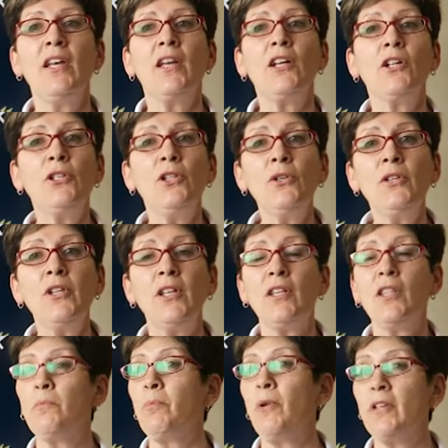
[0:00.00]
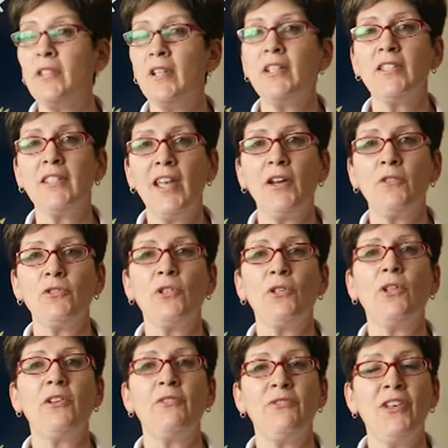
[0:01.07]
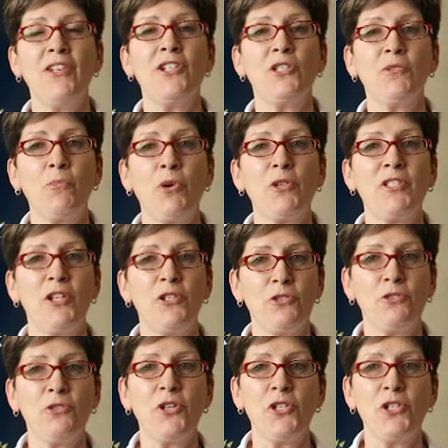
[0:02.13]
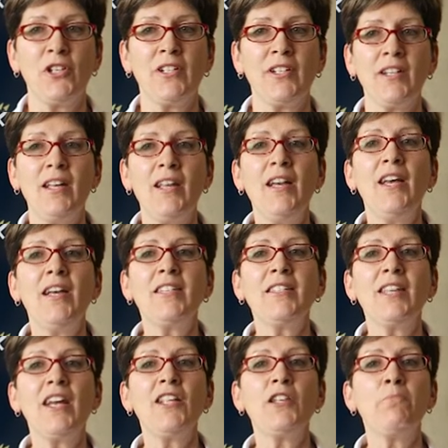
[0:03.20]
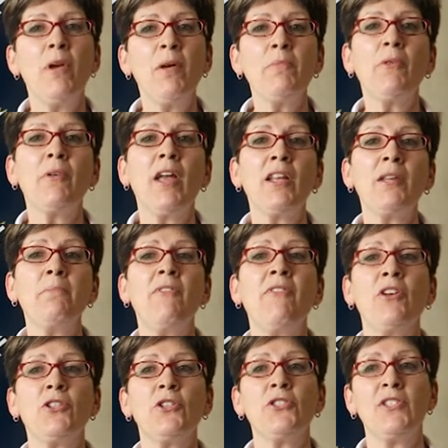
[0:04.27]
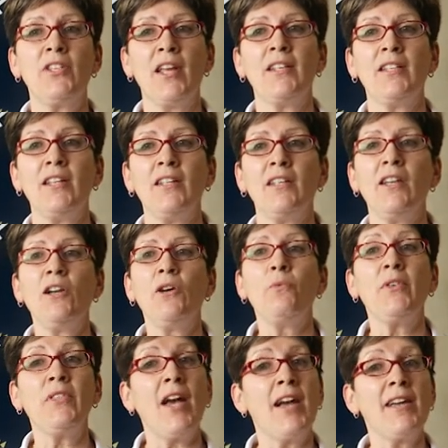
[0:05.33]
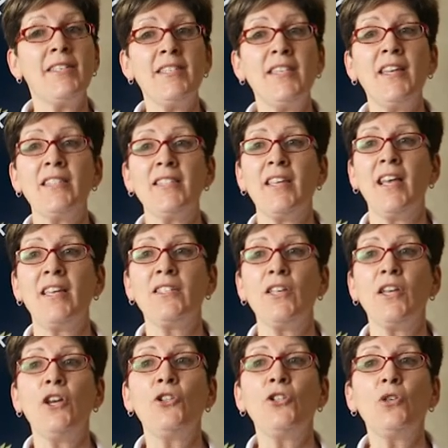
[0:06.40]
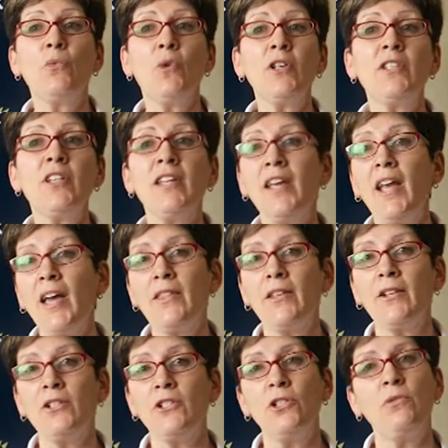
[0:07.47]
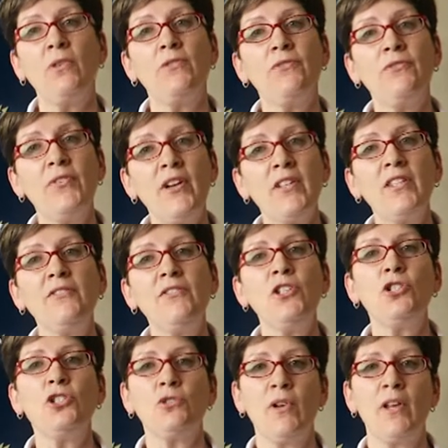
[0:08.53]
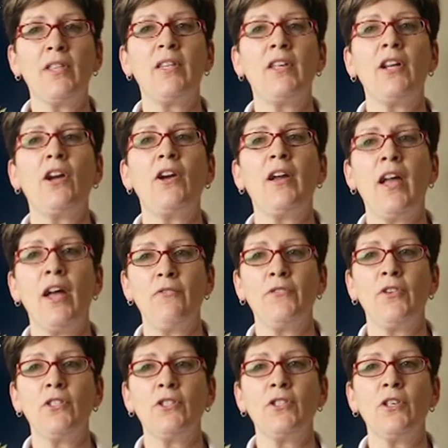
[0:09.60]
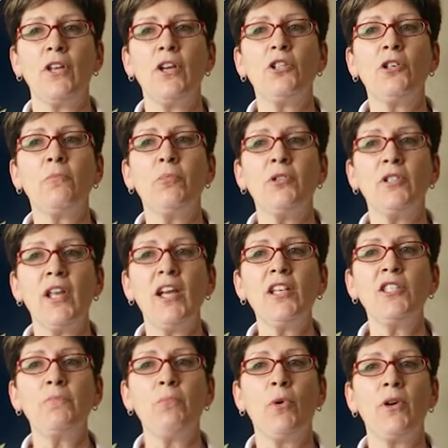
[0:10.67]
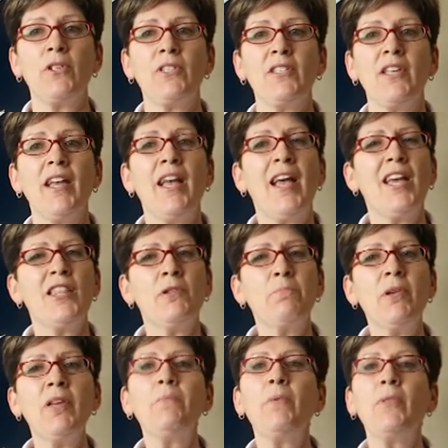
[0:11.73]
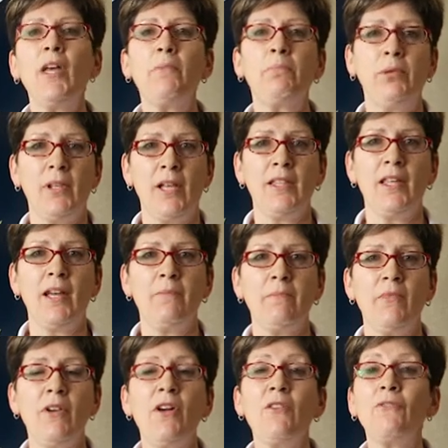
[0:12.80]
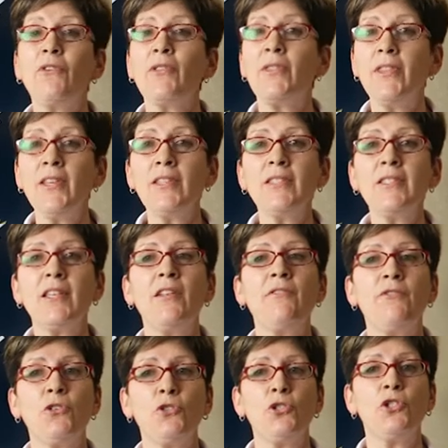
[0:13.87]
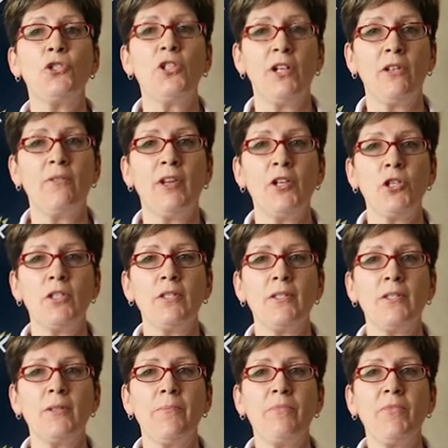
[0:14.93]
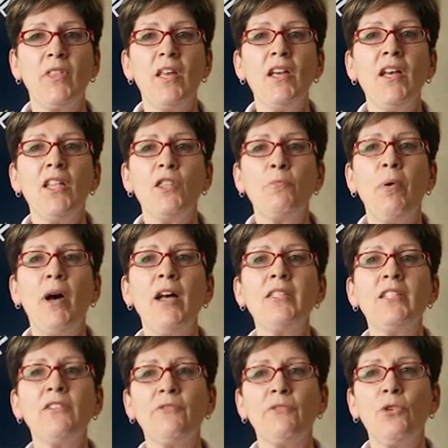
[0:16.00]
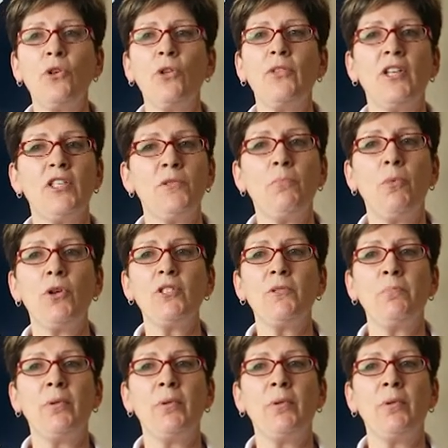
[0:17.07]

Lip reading: including the President's Council on Fitness, Sports, and Nutrition, signed a Memorandum of Understanding with ICSS to work together to effectively strengthen our efforts to protect sports and the people that play them for this and future generations. The positive role that sports